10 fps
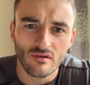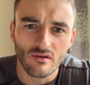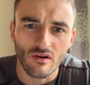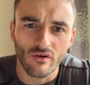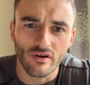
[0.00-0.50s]

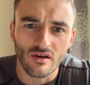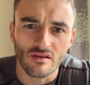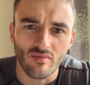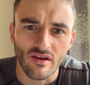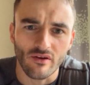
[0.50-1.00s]
a lot younger than
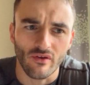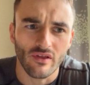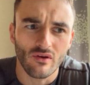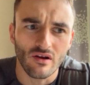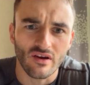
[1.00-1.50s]
me. They
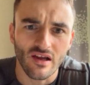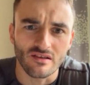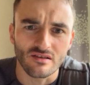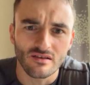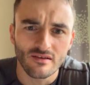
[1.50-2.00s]
were little
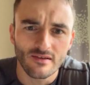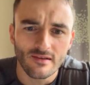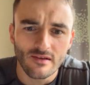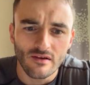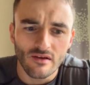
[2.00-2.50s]
kids.
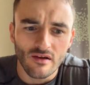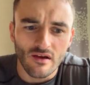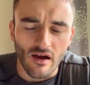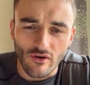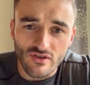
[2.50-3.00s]

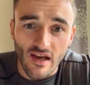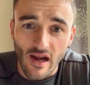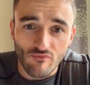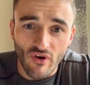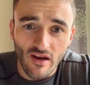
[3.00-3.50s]
I'm not saying
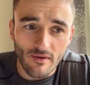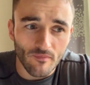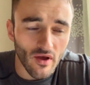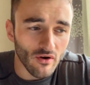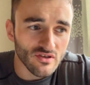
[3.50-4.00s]
I'm right.
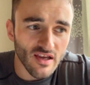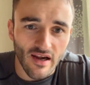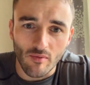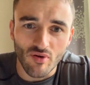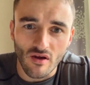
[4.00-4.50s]
I'm not saying
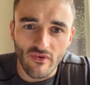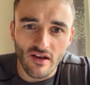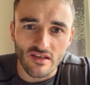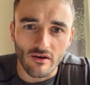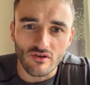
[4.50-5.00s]
I'm
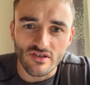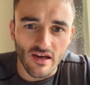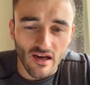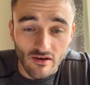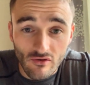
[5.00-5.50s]
perfect. I'm not
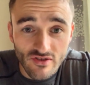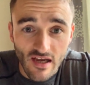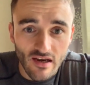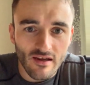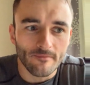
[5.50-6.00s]
saying I don't
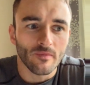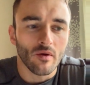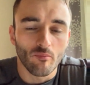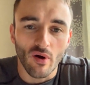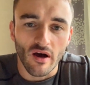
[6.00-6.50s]
sell it.
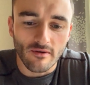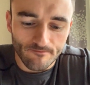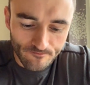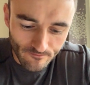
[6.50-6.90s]
But